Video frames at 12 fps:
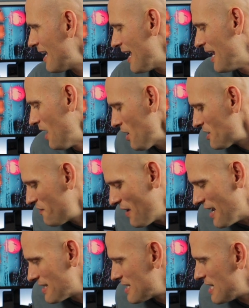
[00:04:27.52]
it looks
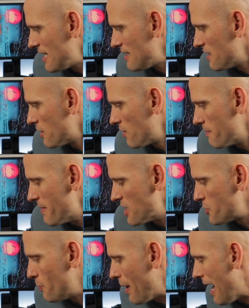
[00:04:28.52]
fancy, you know, the
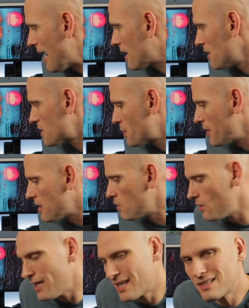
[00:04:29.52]
mesh back looks pretty
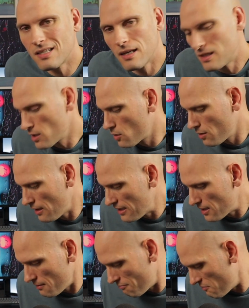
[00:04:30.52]
cool. Like it's a, it's a,
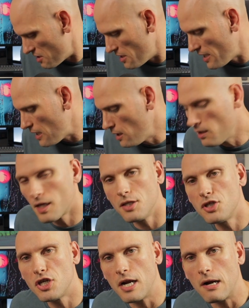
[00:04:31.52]
it's a neat looking
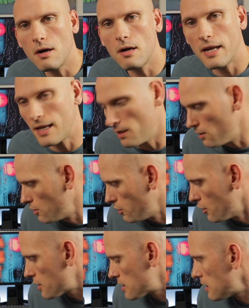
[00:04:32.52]
chair. It
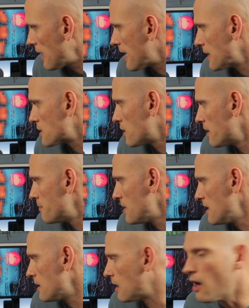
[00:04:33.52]
looks like it's gonna
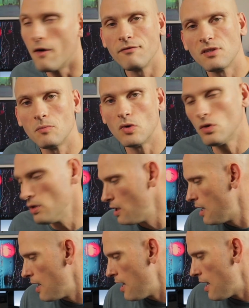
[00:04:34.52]
be comfortable,
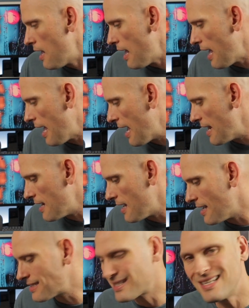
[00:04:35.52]
and
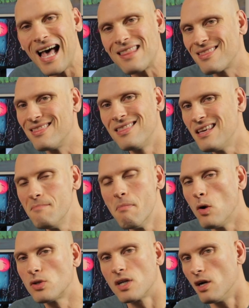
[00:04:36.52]
it's not the
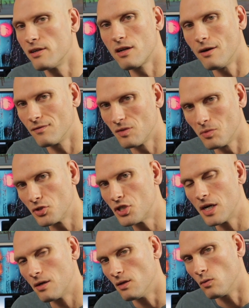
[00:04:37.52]
most uncomfortable
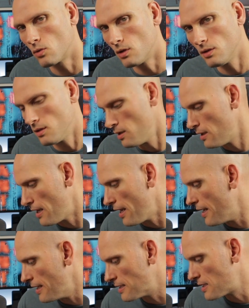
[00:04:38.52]
chair in the world.
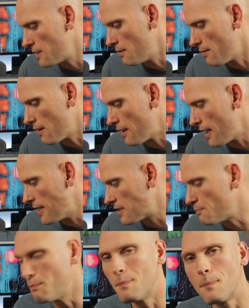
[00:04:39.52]
It's, it's
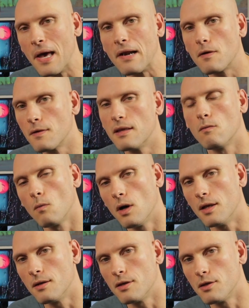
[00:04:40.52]
better than
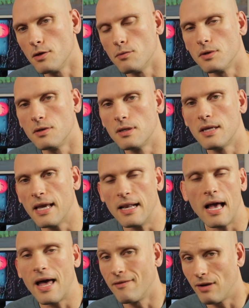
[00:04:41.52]
what you would get
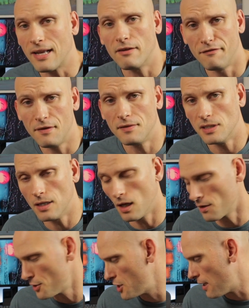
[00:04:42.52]
out of like a fifty
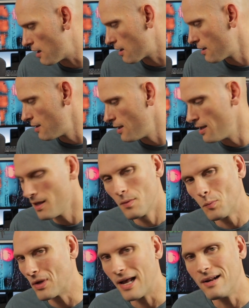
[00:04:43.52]
dollar chair,
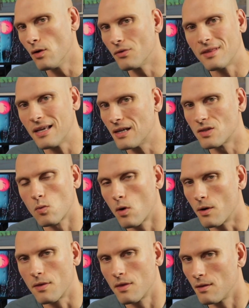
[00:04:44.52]
but I don't think it's
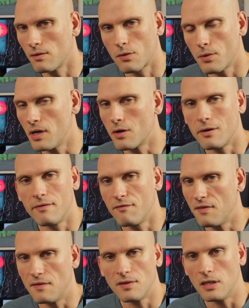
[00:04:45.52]
worth three hundred
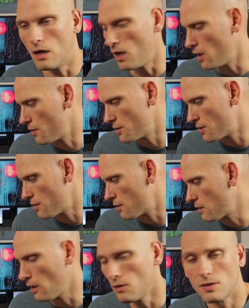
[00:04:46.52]
fifty dollars
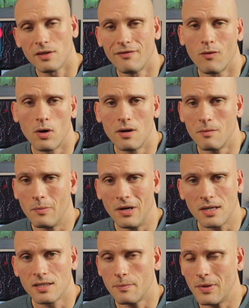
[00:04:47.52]
or close to four hundred
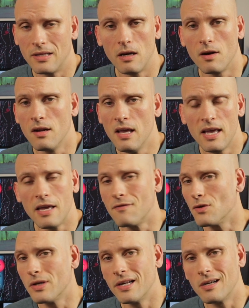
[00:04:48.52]
bucks, depending on if
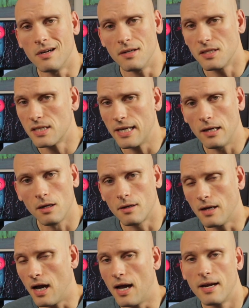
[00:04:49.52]
you get it on a sale or
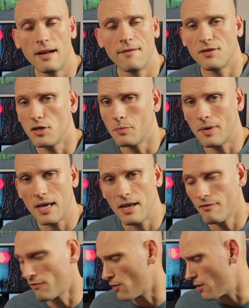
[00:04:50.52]
not. And after you
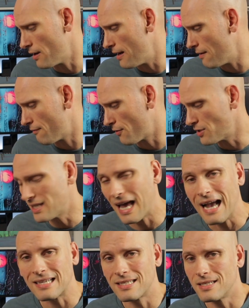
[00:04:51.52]
pay for, for
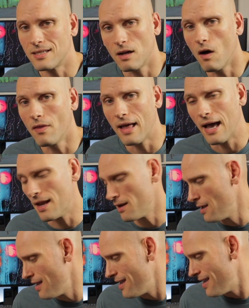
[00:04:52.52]
taxes and all
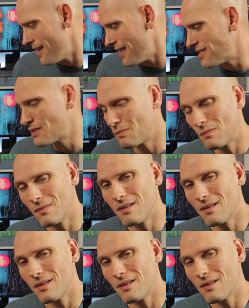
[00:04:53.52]
that, it's,